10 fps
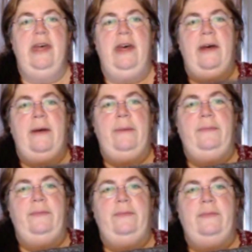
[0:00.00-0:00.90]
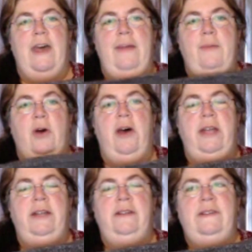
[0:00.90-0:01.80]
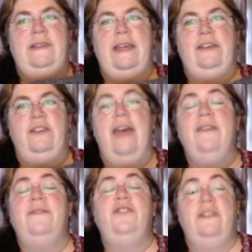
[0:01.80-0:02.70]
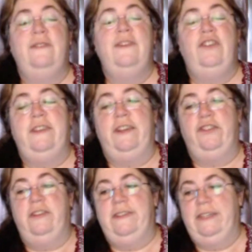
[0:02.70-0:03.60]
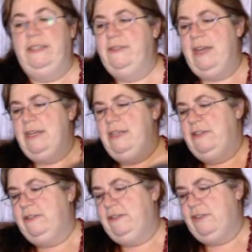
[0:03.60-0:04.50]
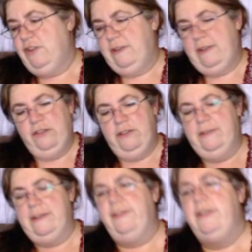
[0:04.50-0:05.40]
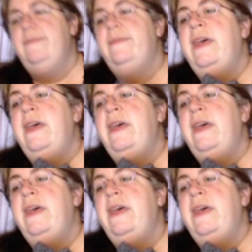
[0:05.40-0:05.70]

I'm on I've just finished section 6. I need to start section 7.